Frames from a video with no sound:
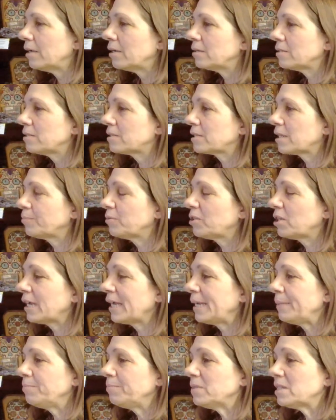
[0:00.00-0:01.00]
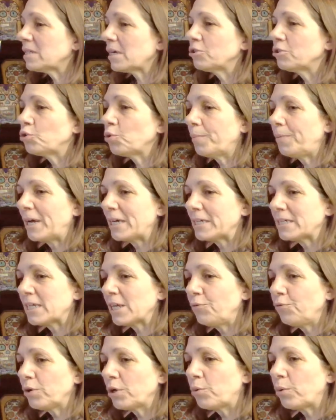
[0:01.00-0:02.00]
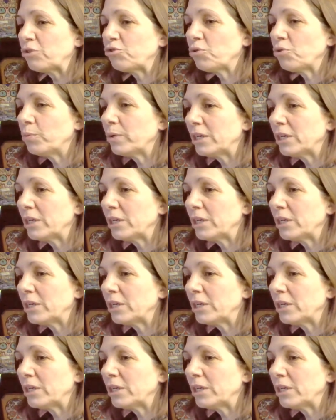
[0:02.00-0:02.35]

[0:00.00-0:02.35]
sometimes I'll do a past life regression.